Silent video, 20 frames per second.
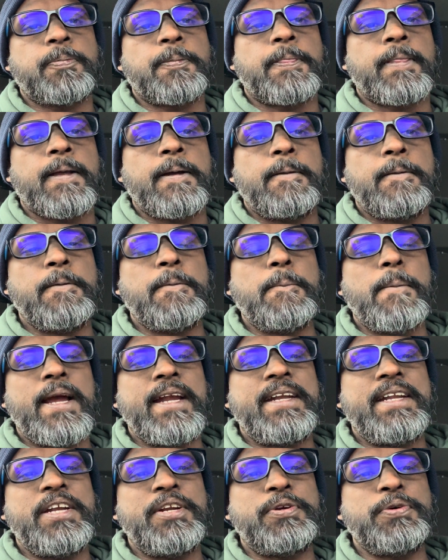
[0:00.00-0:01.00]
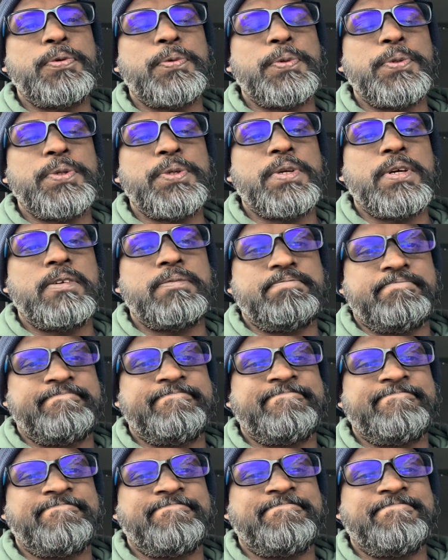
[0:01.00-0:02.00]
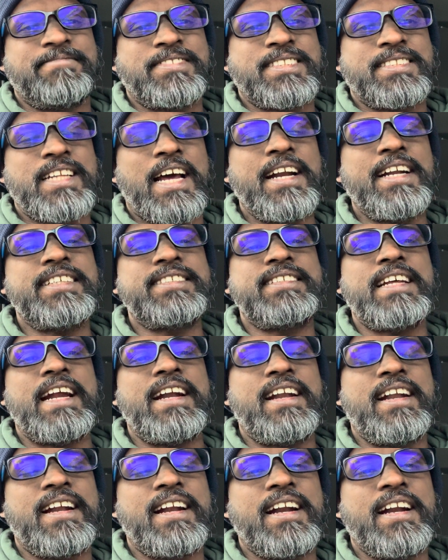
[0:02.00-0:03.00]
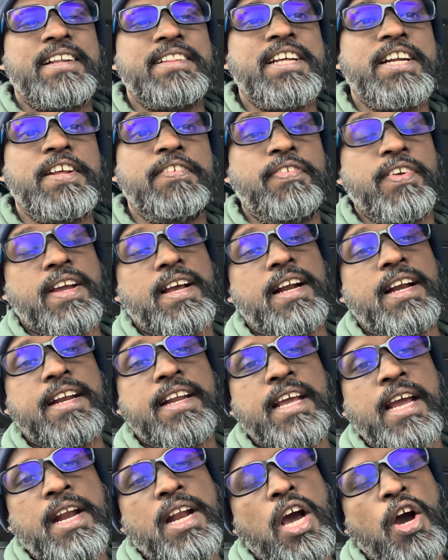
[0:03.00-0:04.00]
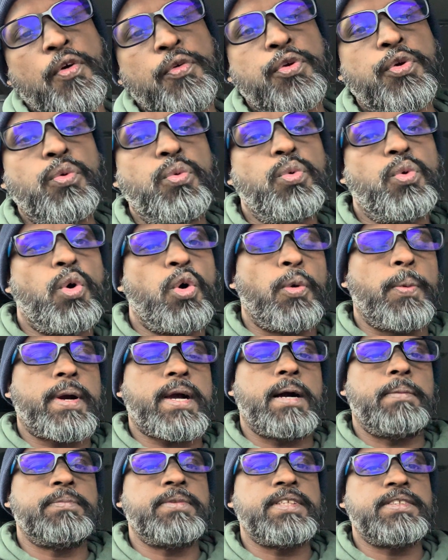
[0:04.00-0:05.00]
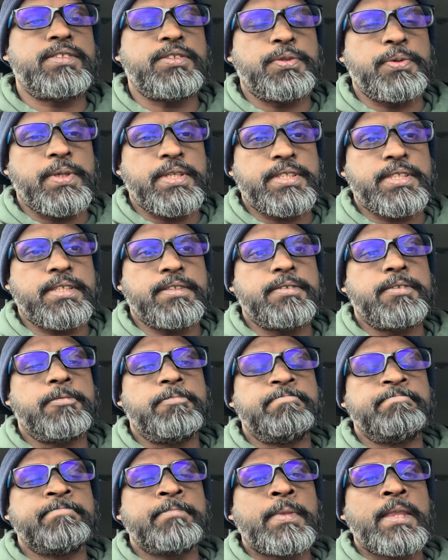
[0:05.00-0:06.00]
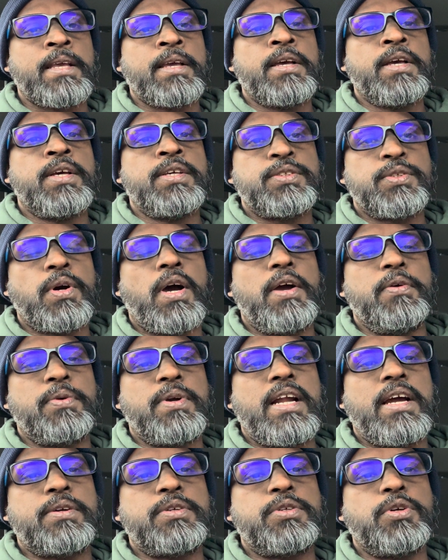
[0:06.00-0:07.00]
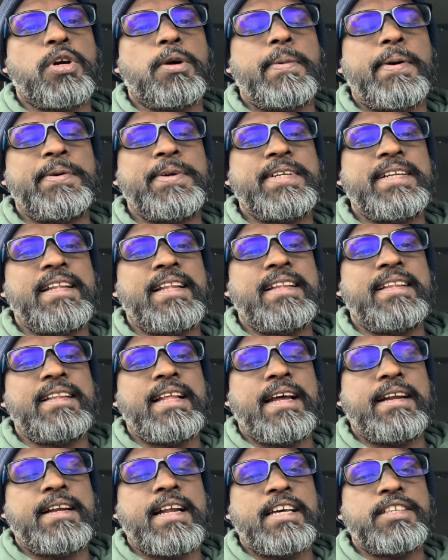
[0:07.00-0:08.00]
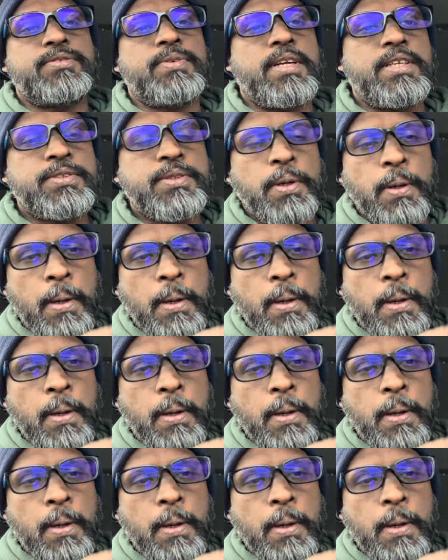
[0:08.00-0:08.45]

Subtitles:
you might need to understand the difficulty and how you overcome this situation. So I would like to talk about that as well. So